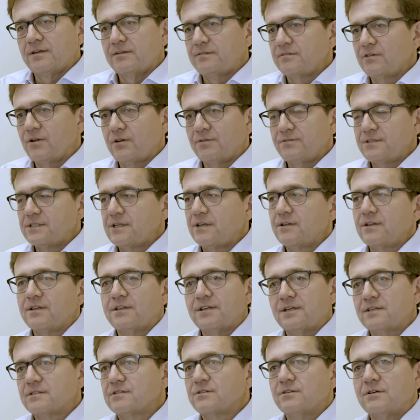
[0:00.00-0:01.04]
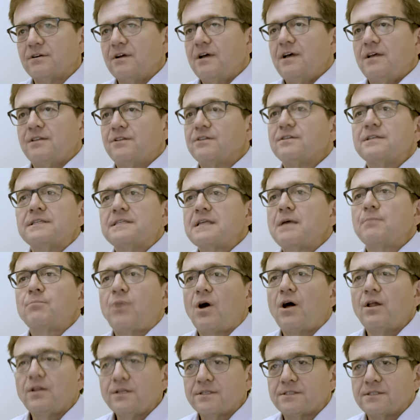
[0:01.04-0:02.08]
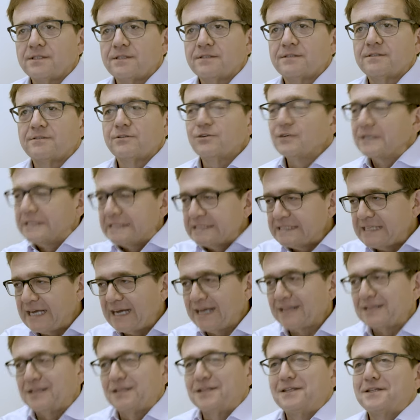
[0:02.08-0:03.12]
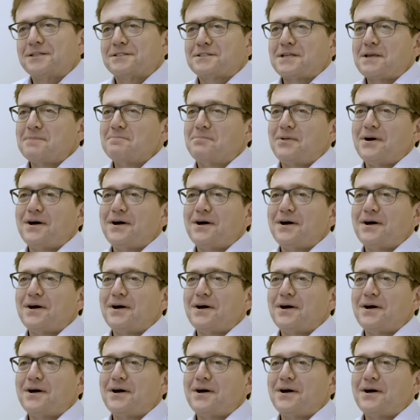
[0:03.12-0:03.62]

and all of these other things. They're the same policies. They're exactly the same